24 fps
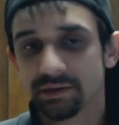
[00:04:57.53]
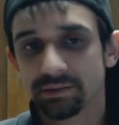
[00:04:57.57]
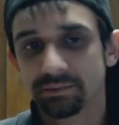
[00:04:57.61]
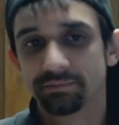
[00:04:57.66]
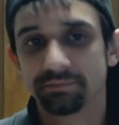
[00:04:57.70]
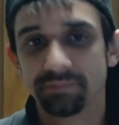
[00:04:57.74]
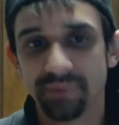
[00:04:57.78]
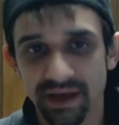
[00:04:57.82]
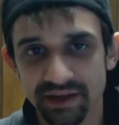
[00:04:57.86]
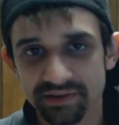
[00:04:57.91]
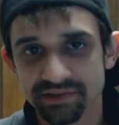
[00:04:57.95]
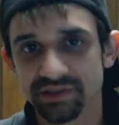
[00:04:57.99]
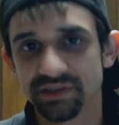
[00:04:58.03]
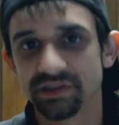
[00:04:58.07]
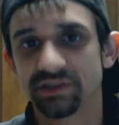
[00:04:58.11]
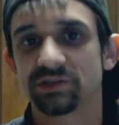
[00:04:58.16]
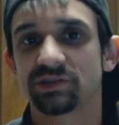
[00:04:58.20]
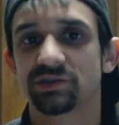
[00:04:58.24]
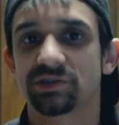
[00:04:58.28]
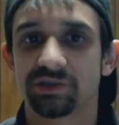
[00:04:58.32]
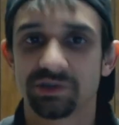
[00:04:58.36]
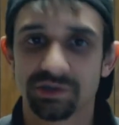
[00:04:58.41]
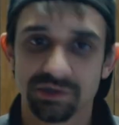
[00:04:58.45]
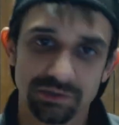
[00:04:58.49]

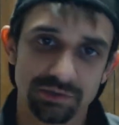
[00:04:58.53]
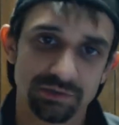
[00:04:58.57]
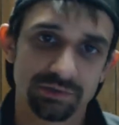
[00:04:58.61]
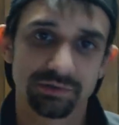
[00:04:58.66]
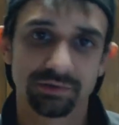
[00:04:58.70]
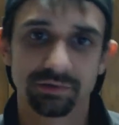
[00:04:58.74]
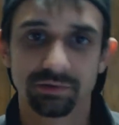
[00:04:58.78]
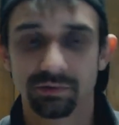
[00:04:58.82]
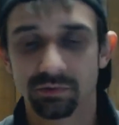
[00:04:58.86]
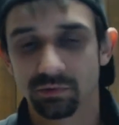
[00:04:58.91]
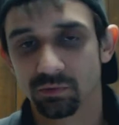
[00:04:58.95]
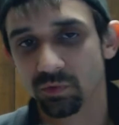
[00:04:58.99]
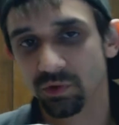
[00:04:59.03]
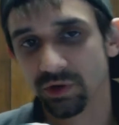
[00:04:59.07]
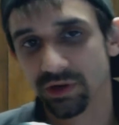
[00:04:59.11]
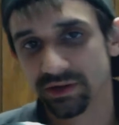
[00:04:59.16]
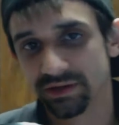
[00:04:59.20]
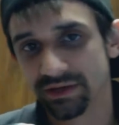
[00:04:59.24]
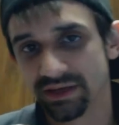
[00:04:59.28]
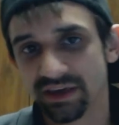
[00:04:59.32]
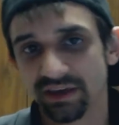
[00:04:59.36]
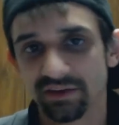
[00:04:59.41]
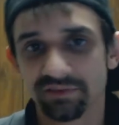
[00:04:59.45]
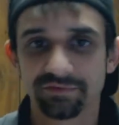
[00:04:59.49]
message
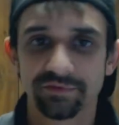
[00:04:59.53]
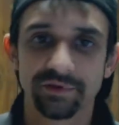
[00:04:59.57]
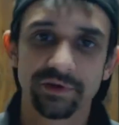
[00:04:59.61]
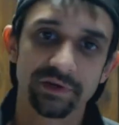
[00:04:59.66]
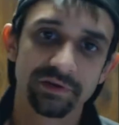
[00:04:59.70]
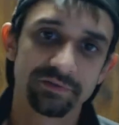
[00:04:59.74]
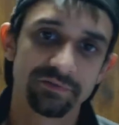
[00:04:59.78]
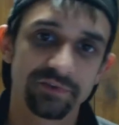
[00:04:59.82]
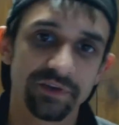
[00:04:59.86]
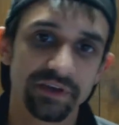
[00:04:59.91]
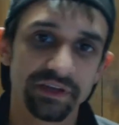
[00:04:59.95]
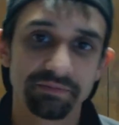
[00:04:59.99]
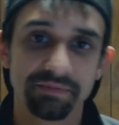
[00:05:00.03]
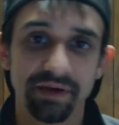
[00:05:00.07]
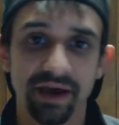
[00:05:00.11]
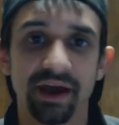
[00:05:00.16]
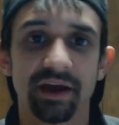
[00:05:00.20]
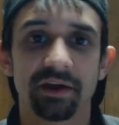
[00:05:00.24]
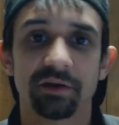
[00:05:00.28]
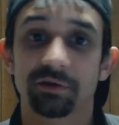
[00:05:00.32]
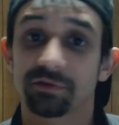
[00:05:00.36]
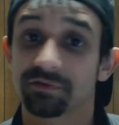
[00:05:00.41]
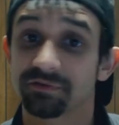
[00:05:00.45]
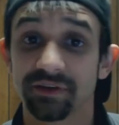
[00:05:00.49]
would give good
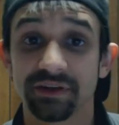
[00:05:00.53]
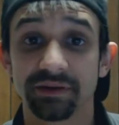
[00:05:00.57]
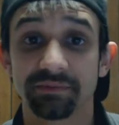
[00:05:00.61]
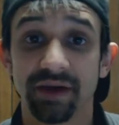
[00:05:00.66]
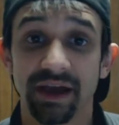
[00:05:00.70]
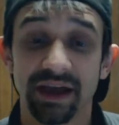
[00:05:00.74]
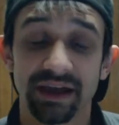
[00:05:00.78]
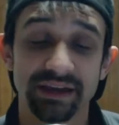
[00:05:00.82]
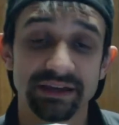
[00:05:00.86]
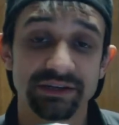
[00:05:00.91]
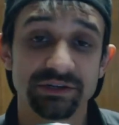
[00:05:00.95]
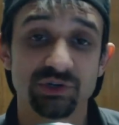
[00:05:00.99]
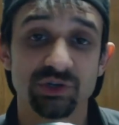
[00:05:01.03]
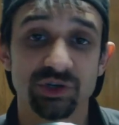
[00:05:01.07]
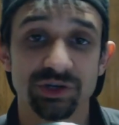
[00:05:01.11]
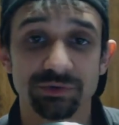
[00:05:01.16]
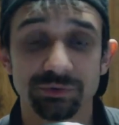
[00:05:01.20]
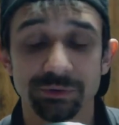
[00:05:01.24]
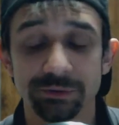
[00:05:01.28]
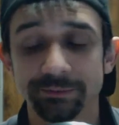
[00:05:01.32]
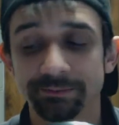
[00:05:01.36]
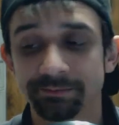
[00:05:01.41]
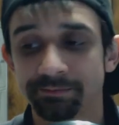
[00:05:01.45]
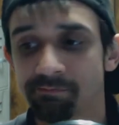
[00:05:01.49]
feedback or feedback in
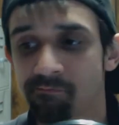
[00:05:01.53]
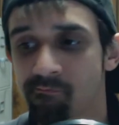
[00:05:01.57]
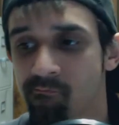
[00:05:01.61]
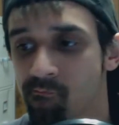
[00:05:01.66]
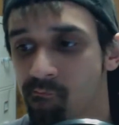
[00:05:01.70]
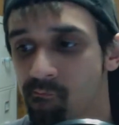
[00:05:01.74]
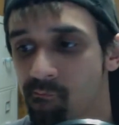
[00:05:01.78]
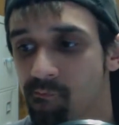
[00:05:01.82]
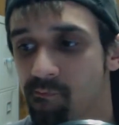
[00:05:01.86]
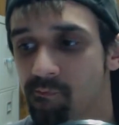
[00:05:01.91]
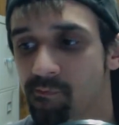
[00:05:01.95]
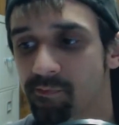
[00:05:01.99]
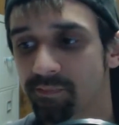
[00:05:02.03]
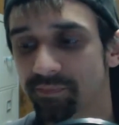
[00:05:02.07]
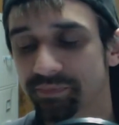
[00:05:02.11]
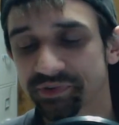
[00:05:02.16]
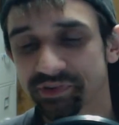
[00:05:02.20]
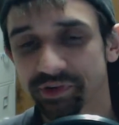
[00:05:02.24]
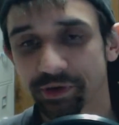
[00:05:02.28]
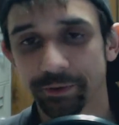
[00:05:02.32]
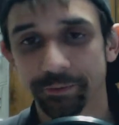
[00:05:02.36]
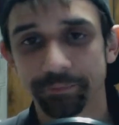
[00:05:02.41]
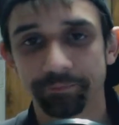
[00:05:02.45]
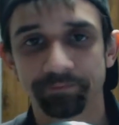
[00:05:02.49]
general.
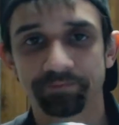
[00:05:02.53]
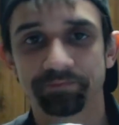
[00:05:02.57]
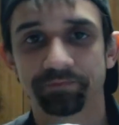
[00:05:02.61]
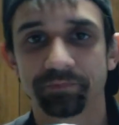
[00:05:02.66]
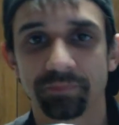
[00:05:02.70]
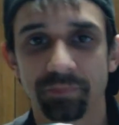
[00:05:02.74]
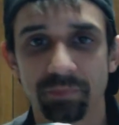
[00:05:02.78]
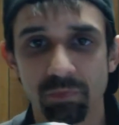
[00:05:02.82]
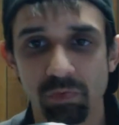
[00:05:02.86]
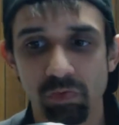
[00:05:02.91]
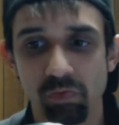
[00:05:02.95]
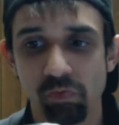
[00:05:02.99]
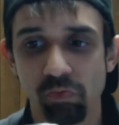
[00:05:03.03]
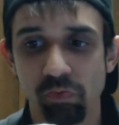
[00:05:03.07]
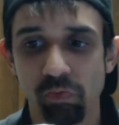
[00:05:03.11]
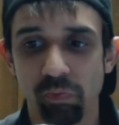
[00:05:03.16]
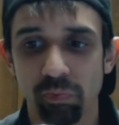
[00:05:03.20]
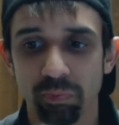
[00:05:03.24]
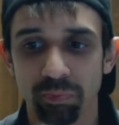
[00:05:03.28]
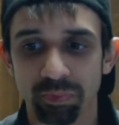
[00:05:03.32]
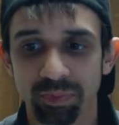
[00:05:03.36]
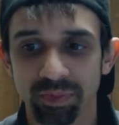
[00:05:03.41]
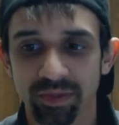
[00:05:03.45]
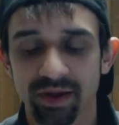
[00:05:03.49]
So
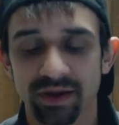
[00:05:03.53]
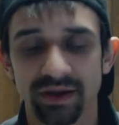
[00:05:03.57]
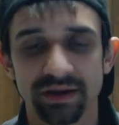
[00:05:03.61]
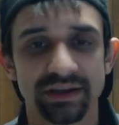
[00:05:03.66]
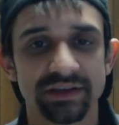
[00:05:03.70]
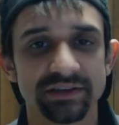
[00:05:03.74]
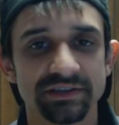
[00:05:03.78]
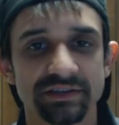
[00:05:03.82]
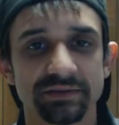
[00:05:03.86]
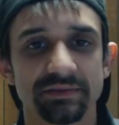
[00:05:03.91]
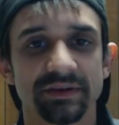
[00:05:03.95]
I guess the